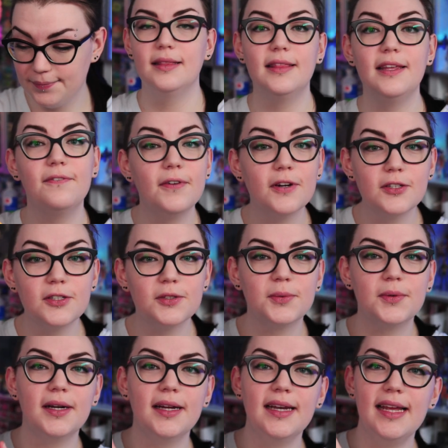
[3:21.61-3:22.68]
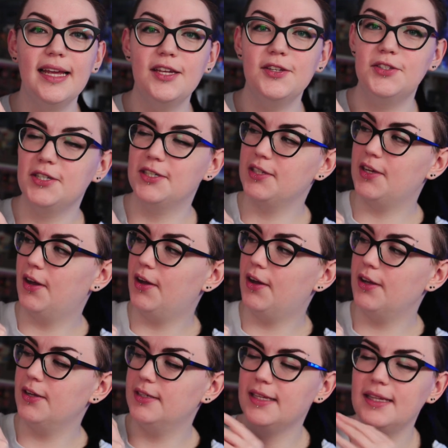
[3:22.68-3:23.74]
The first one is just
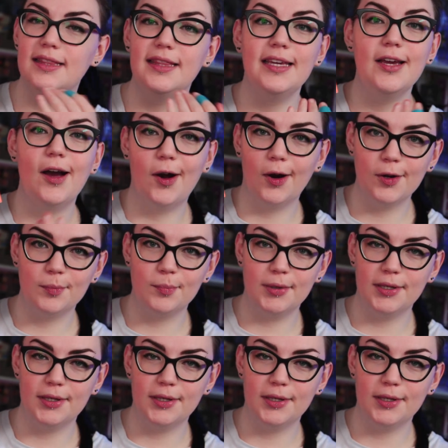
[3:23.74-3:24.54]
called The Art